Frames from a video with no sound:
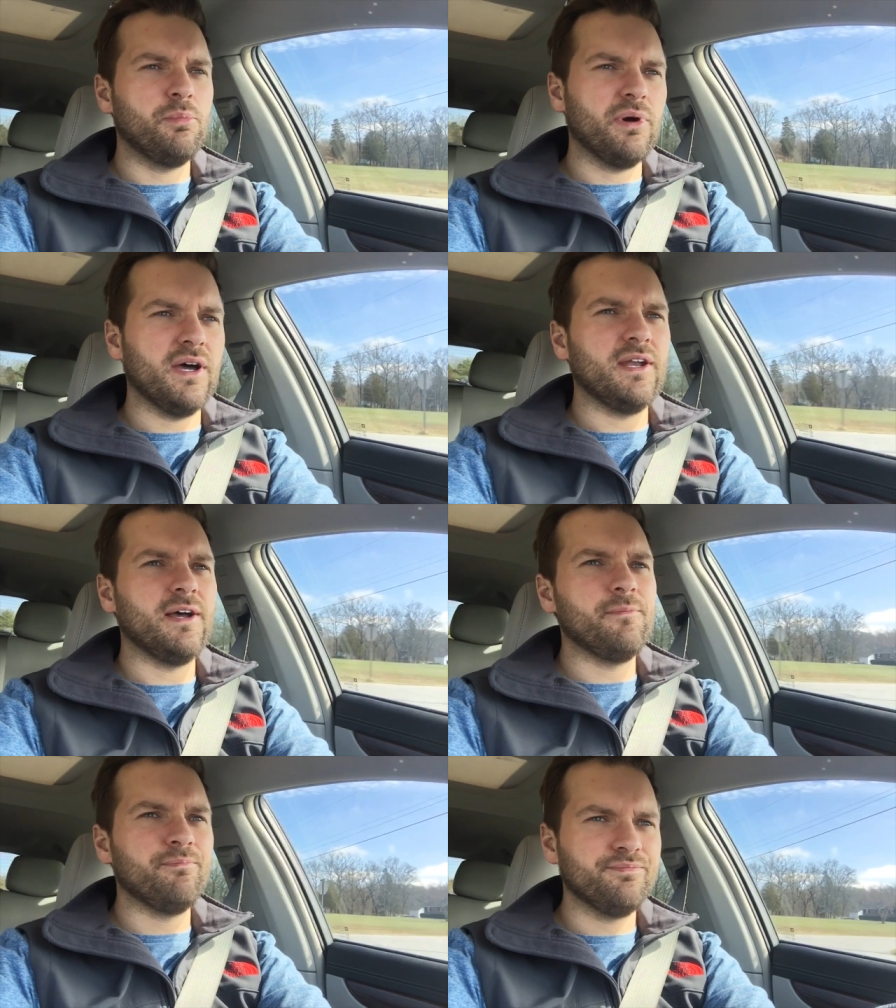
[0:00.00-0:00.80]
But
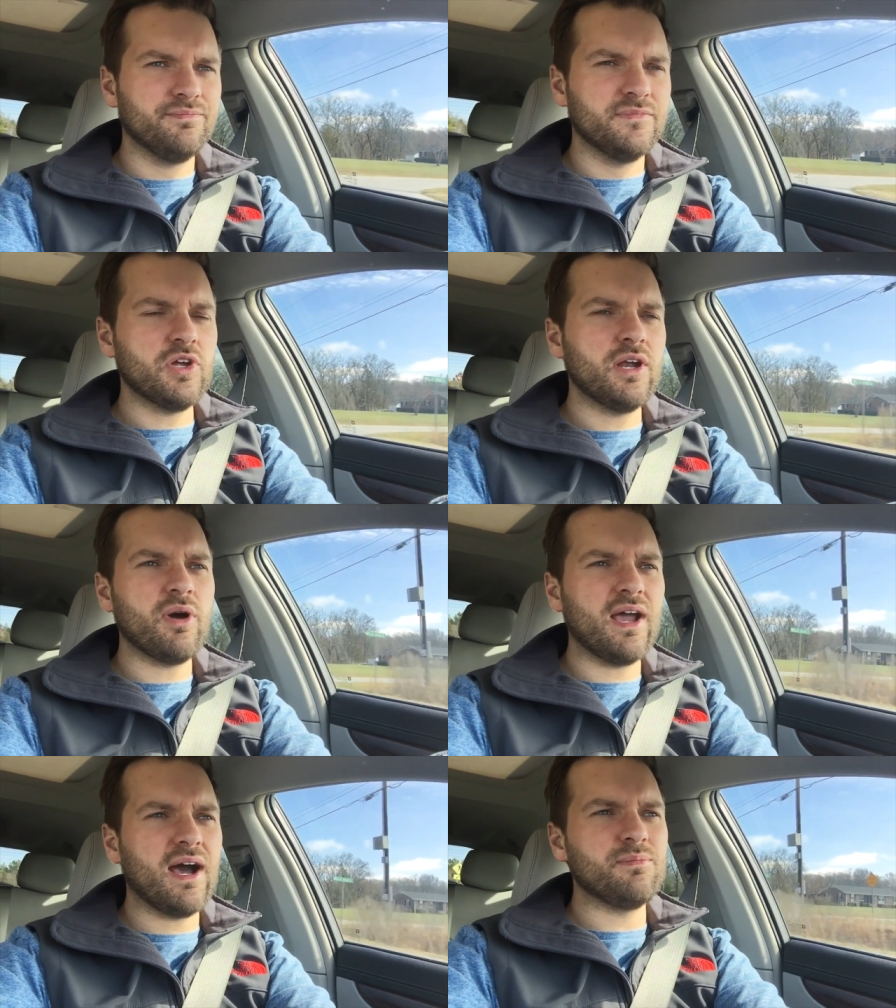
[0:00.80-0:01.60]
um, so
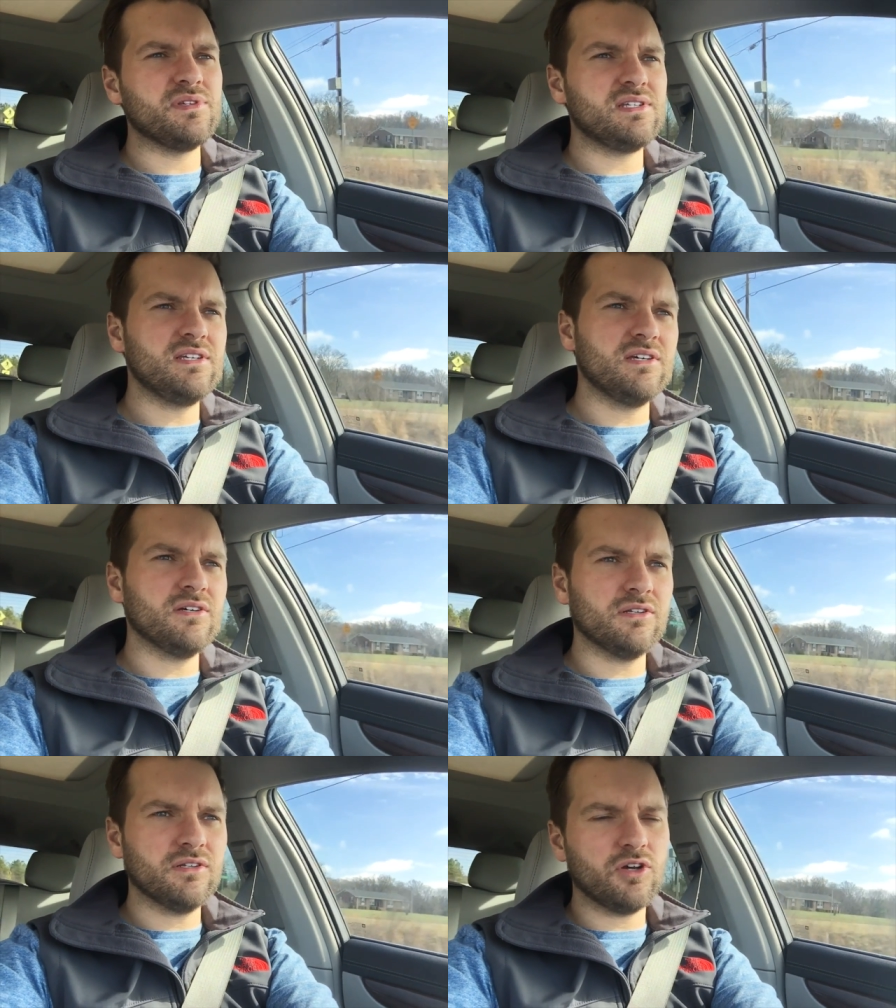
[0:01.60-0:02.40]
anyway, I'm
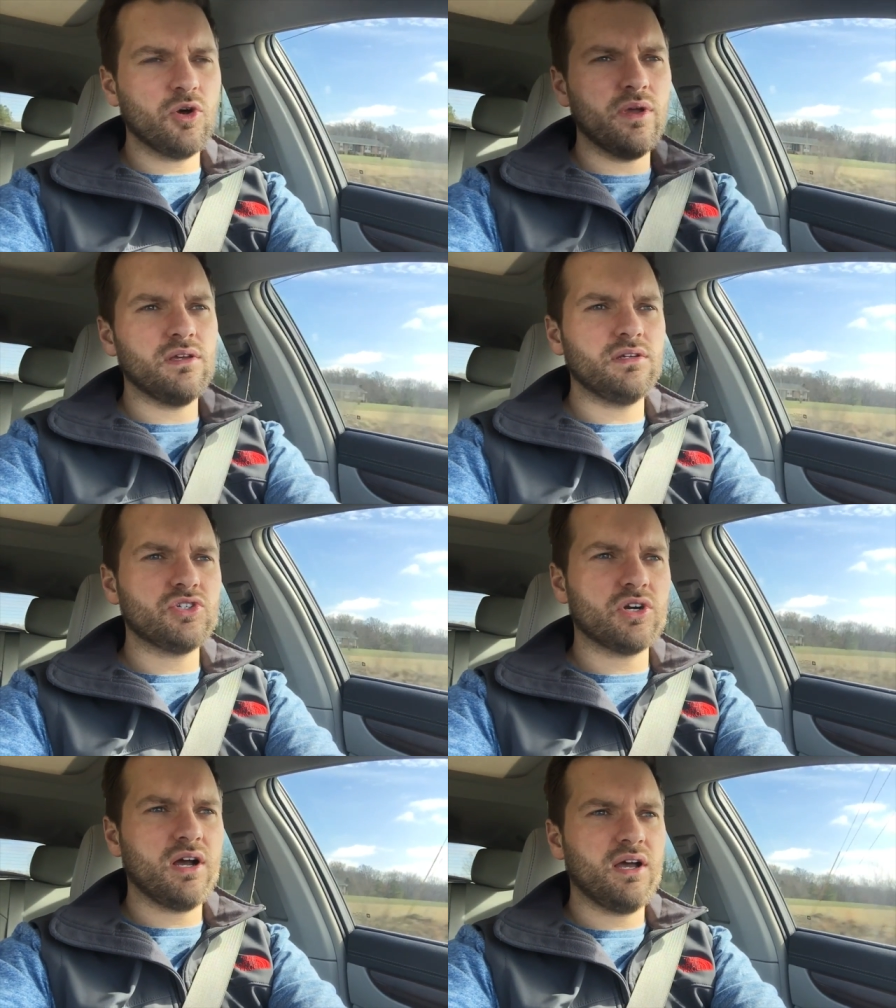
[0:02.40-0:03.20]
still going to
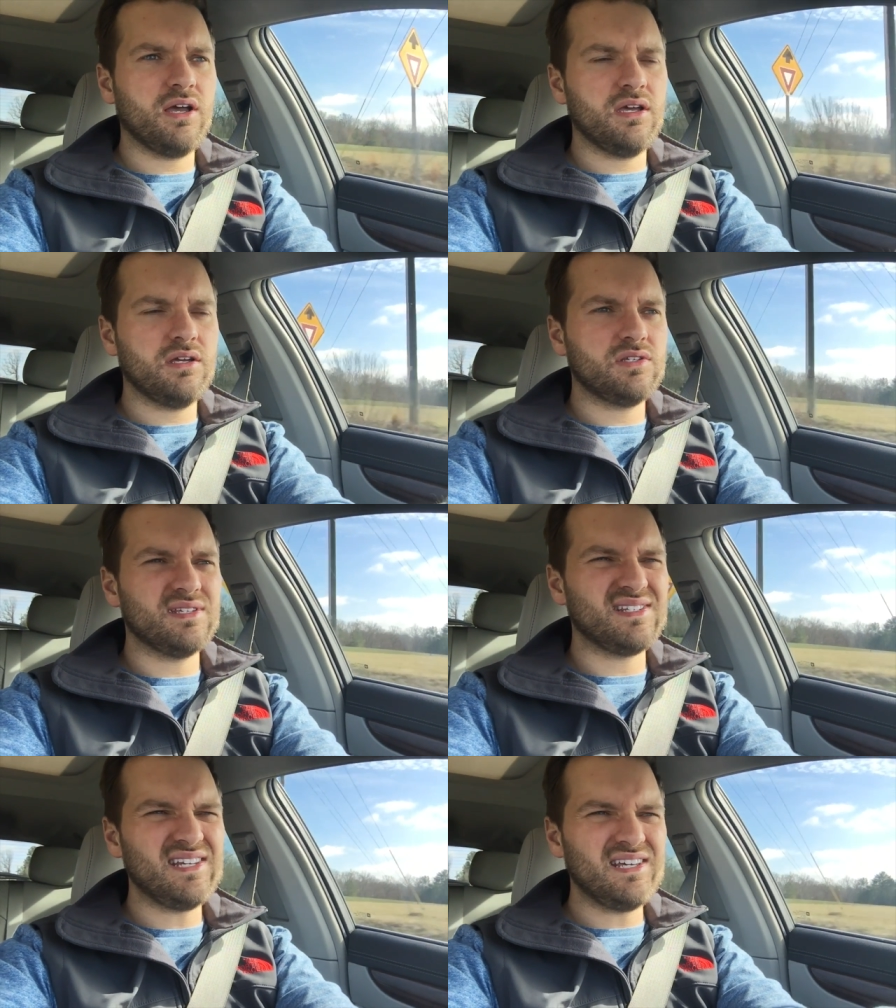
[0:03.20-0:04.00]
try
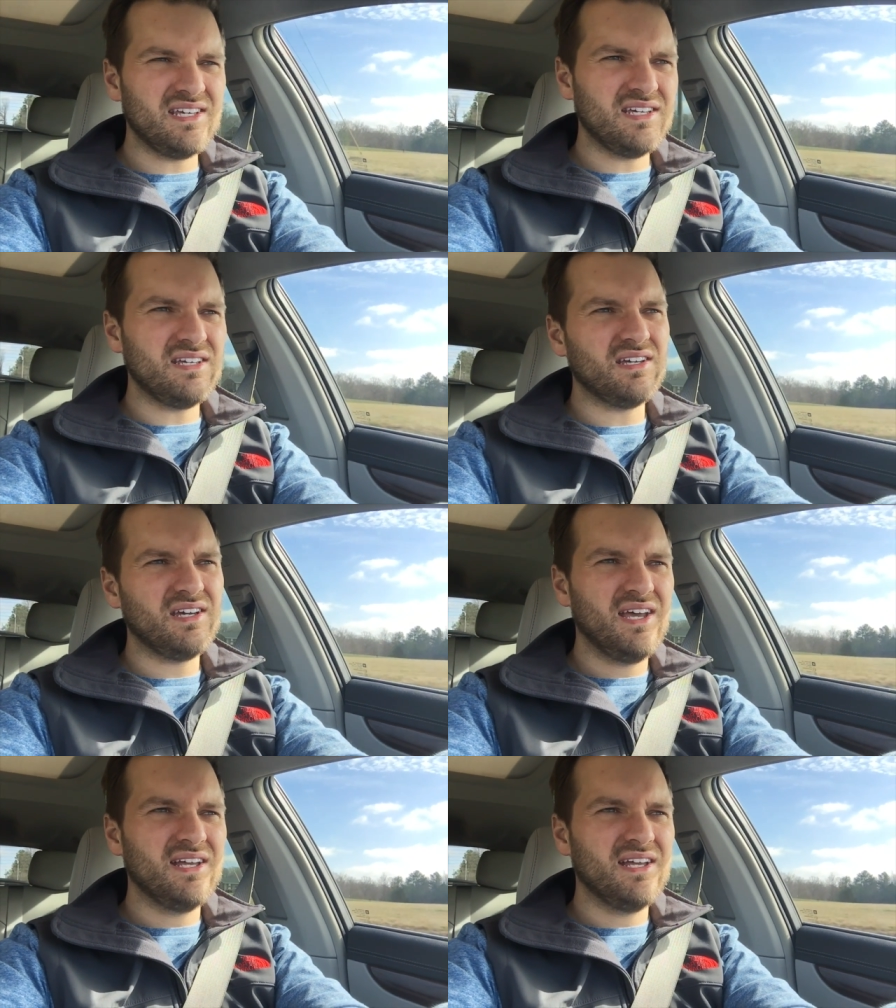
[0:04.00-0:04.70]
to see